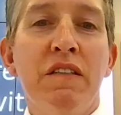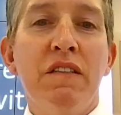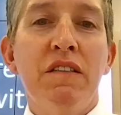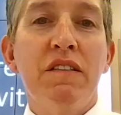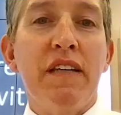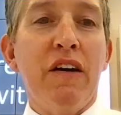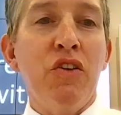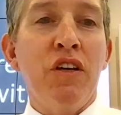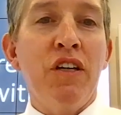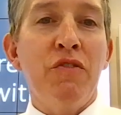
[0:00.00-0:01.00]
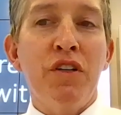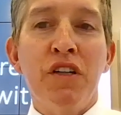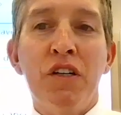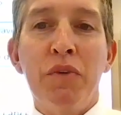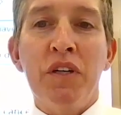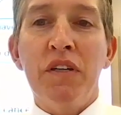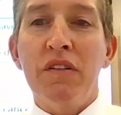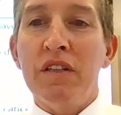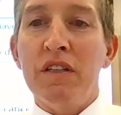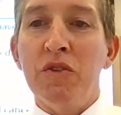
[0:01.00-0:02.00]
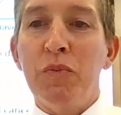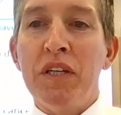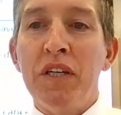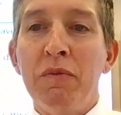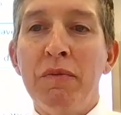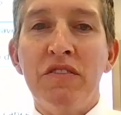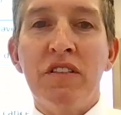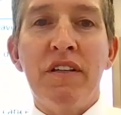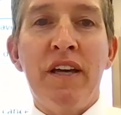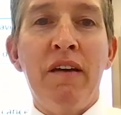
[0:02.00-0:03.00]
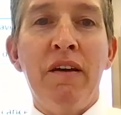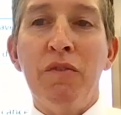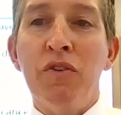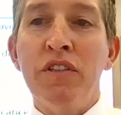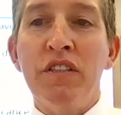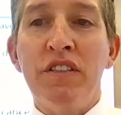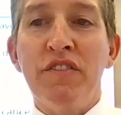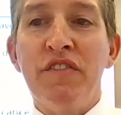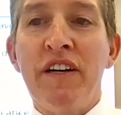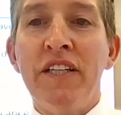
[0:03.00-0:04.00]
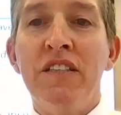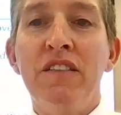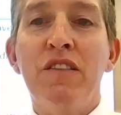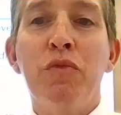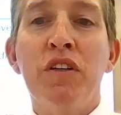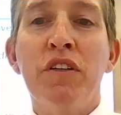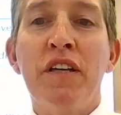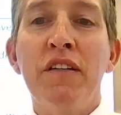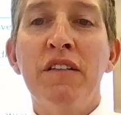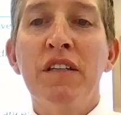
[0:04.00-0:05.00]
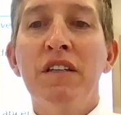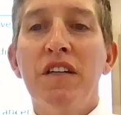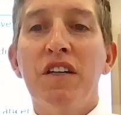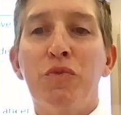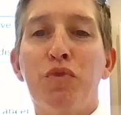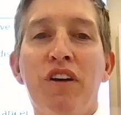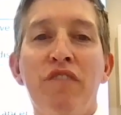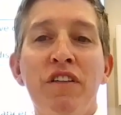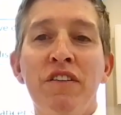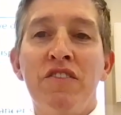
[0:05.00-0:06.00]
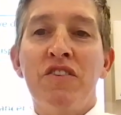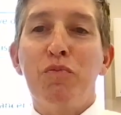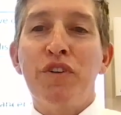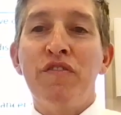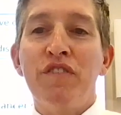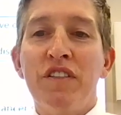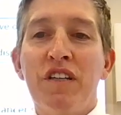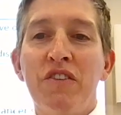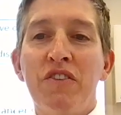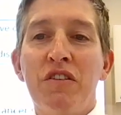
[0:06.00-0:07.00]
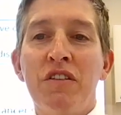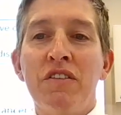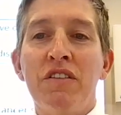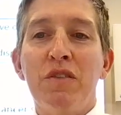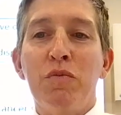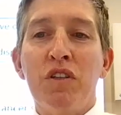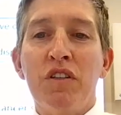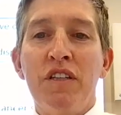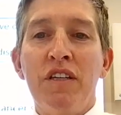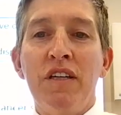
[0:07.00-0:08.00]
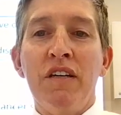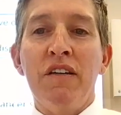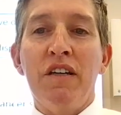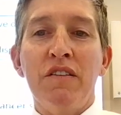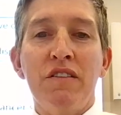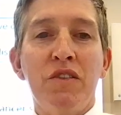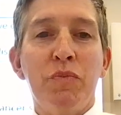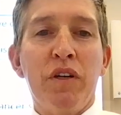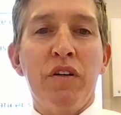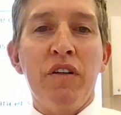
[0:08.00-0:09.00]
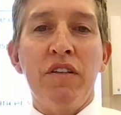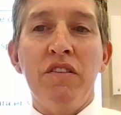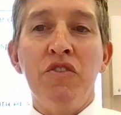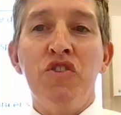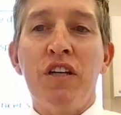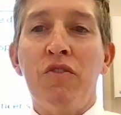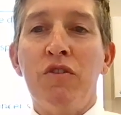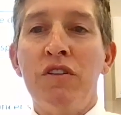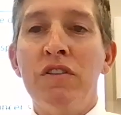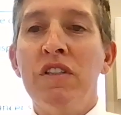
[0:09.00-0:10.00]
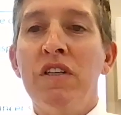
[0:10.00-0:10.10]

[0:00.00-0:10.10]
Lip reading: This is the outline of what I'm going to be speaking about today. I'm going to define disability, its prevalence, briefly touch on disability and health disparities in general,